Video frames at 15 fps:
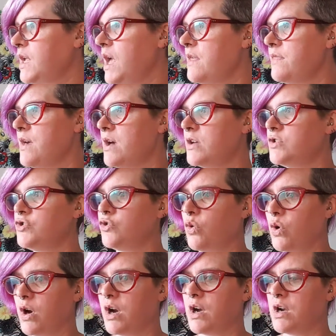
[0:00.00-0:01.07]

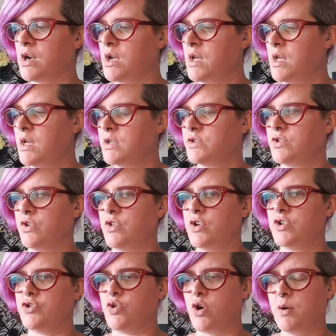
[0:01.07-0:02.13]
Adore, so the
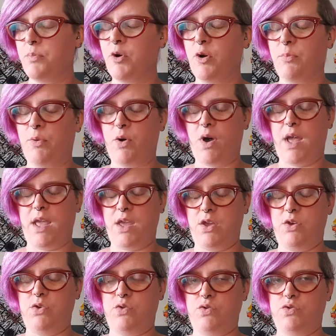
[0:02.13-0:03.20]
Adore purple I
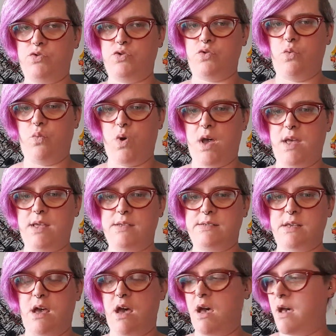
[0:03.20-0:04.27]
used was
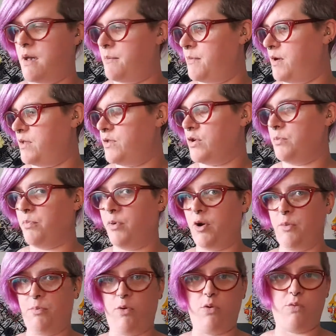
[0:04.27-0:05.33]
their
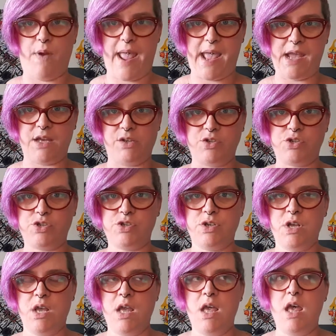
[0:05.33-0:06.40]
Purple Rage,
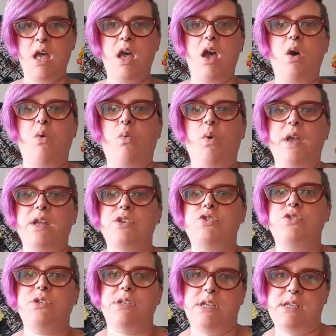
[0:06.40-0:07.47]

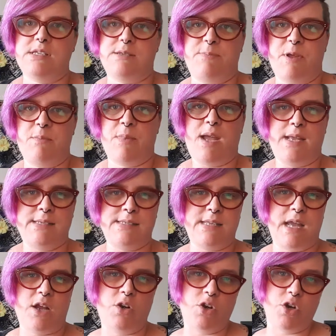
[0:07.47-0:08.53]
which has been my
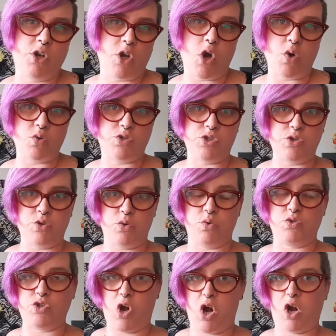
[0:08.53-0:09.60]
standard go-to
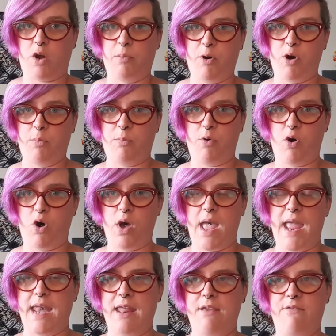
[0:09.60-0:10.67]
dark purple,
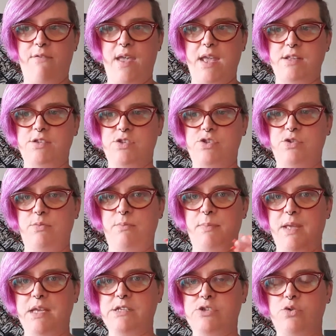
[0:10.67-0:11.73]
and it fades to
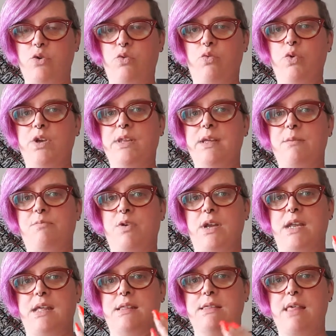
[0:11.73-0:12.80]
me to a really
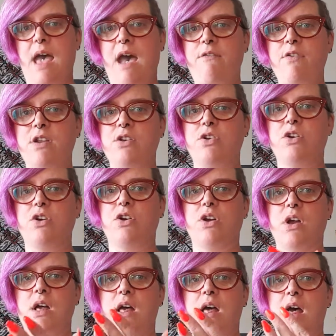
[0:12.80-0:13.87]
pretty lavender,
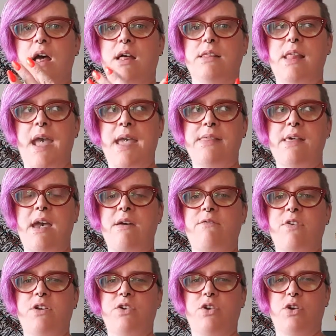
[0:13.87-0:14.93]
light
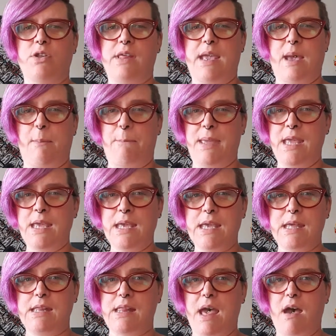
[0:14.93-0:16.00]
lavender, like a
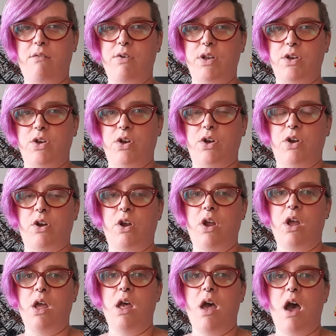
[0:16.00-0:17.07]
pinky lavender,
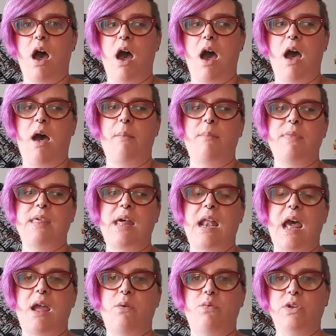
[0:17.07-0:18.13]

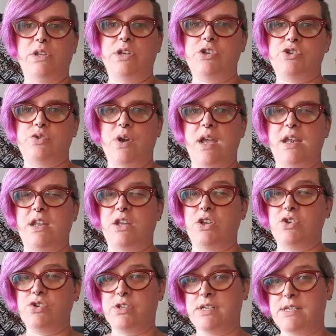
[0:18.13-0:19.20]
that I really enjoy, and it
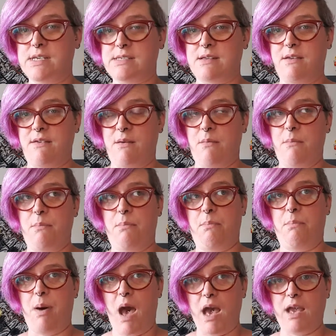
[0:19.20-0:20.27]
usually doesn't
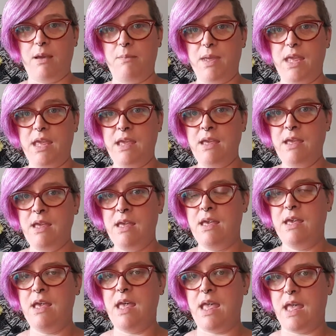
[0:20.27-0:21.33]
bug me
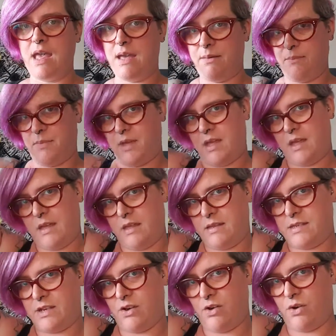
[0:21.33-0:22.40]

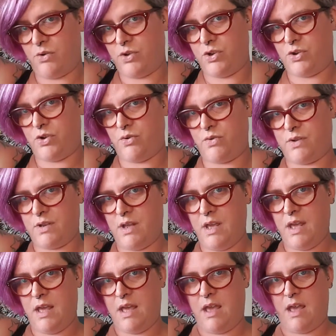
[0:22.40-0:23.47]
until, you know,
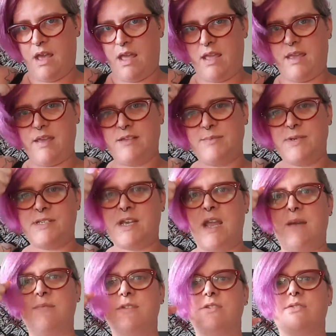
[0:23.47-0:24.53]
it gives me
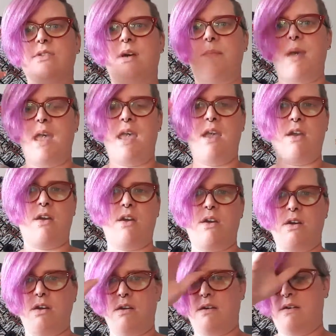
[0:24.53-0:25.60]
time to let my
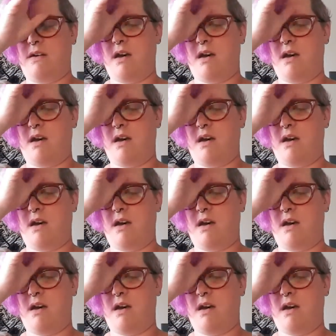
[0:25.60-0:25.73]
hair